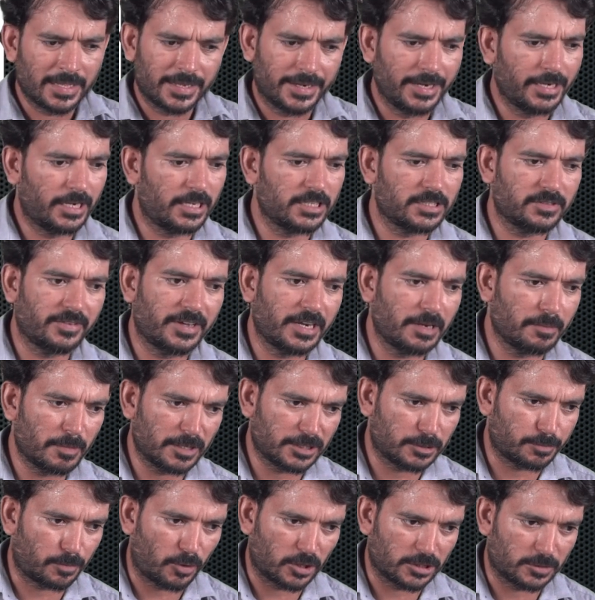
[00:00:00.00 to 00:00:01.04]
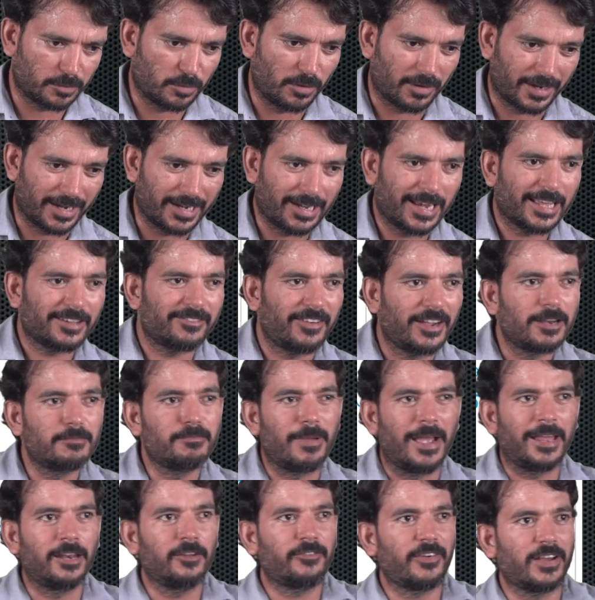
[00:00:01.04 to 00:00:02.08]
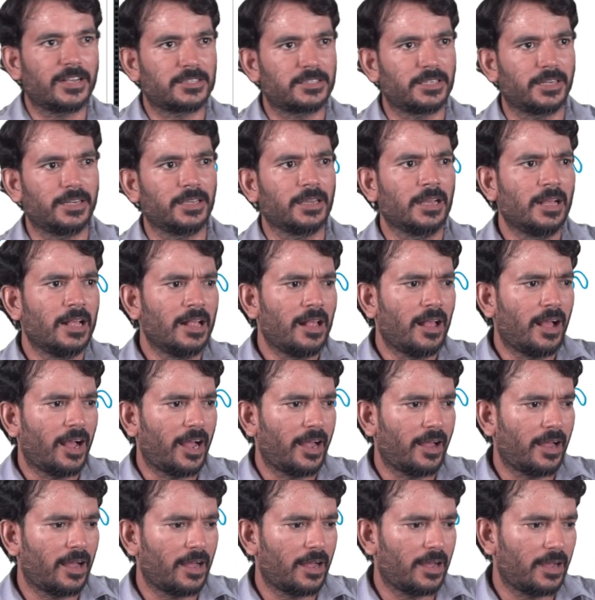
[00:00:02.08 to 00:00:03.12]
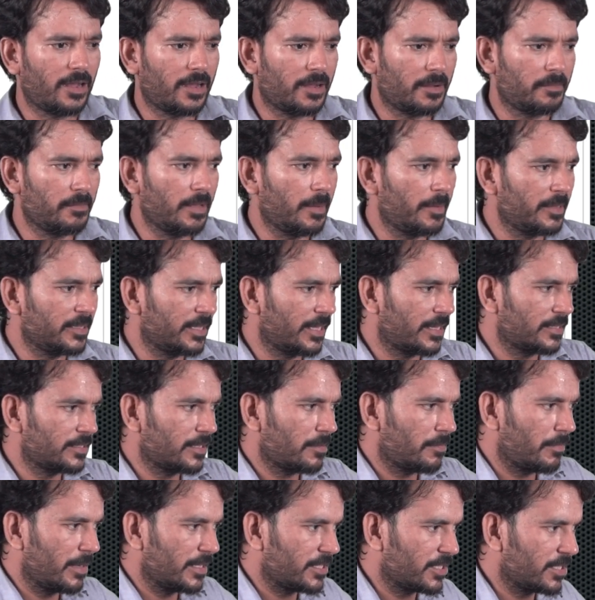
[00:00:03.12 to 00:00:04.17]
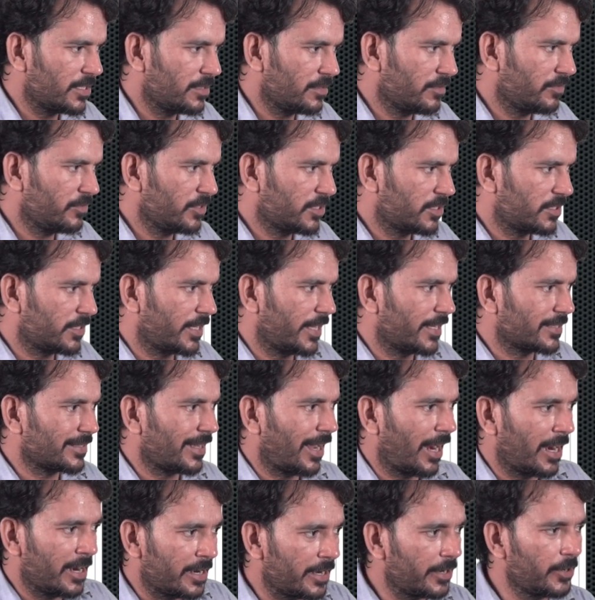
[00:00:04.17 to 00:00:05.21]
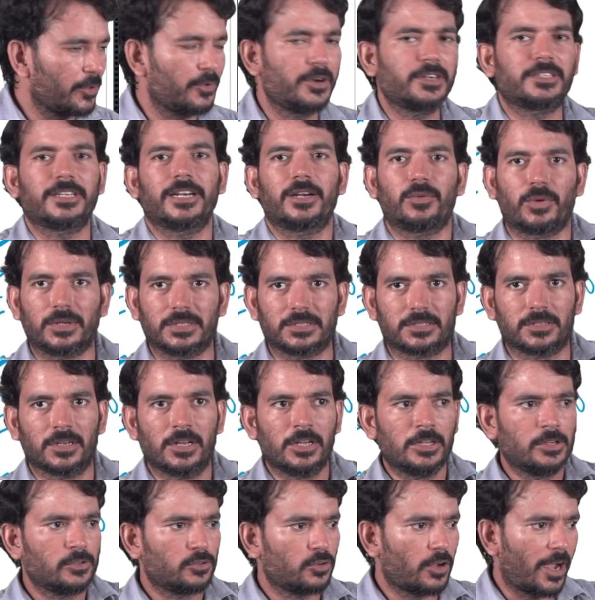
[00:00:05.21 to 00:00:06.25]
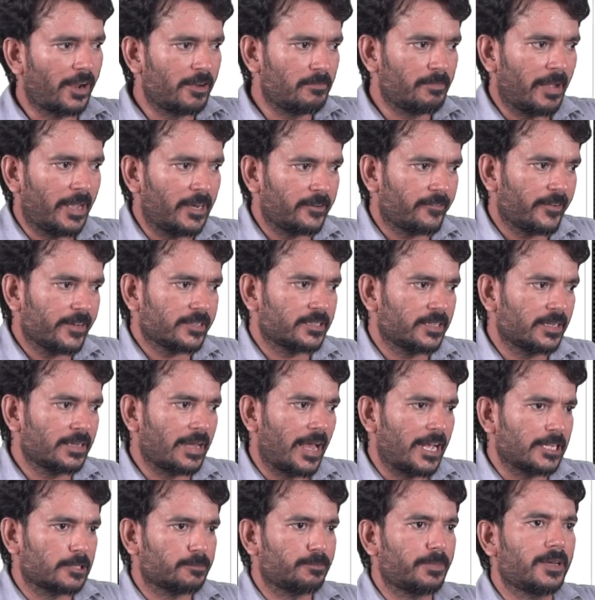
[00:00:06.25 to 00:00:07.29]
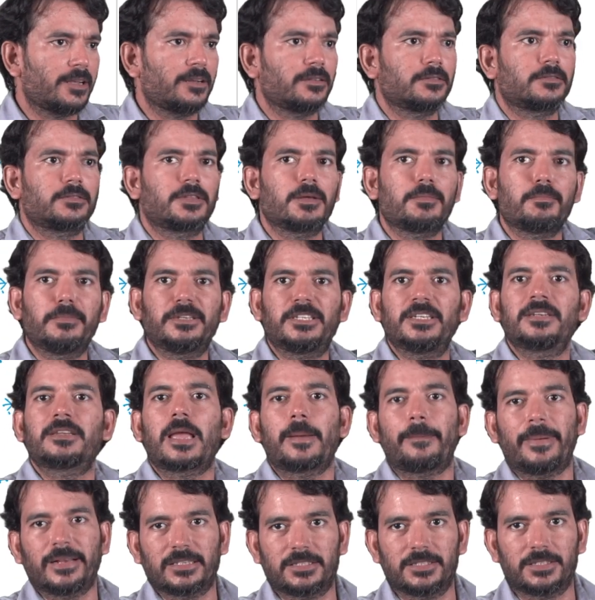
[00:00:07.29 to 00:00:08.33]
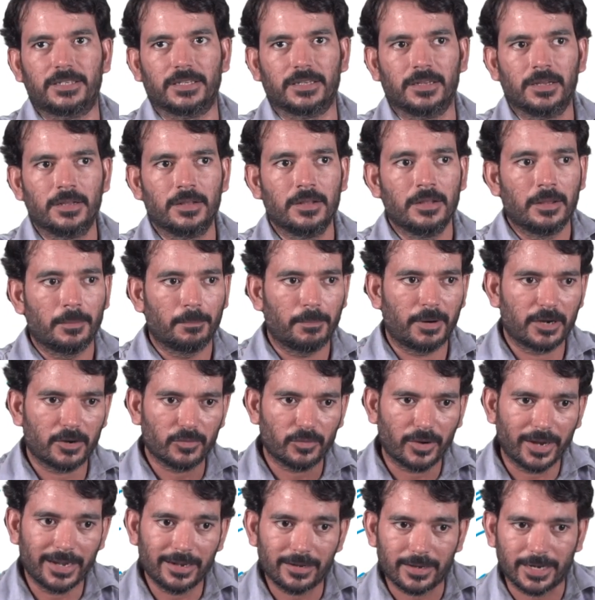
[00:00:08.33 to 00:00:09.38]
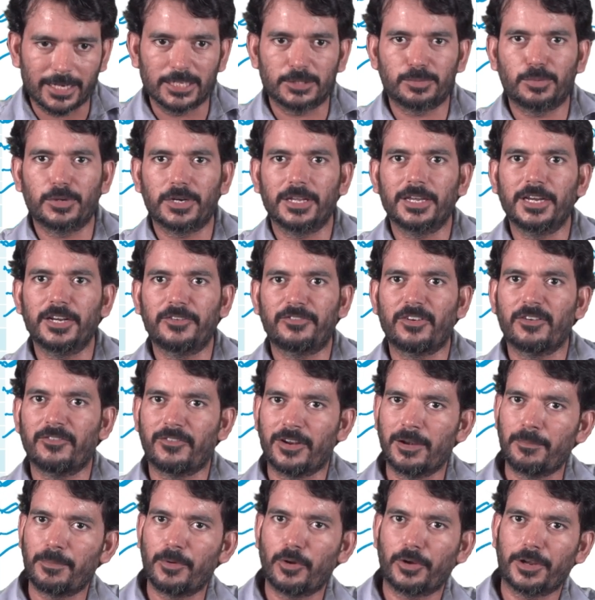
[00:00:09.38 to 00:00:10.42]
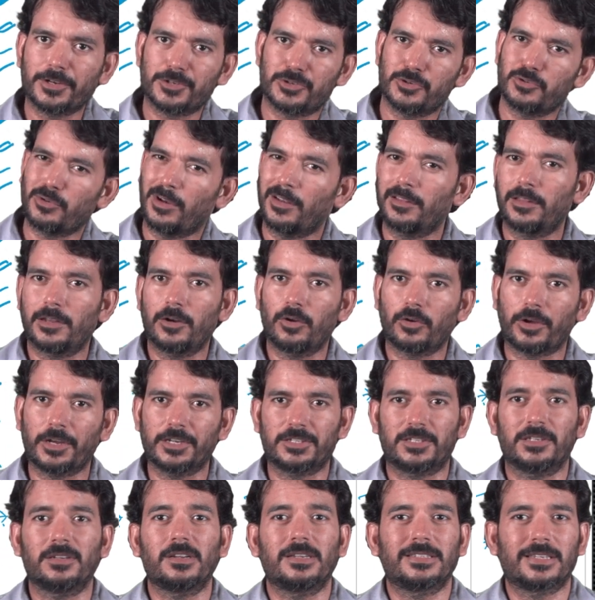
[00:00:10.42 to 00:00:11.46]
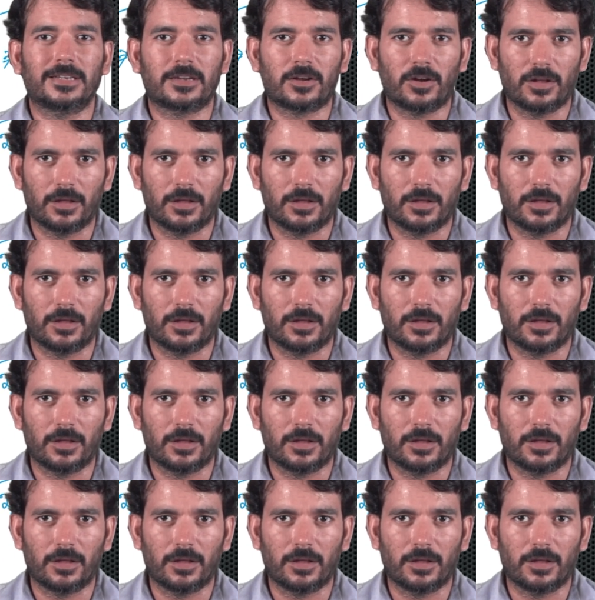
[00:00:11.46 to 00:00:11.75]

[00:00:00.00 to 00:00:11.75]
It is very much possible, right? Like while manufacturing, maybe there is a machine which takes 100 units at once, so I will manufacturing as per the machine capacity, but while transporting it from one location to another location as a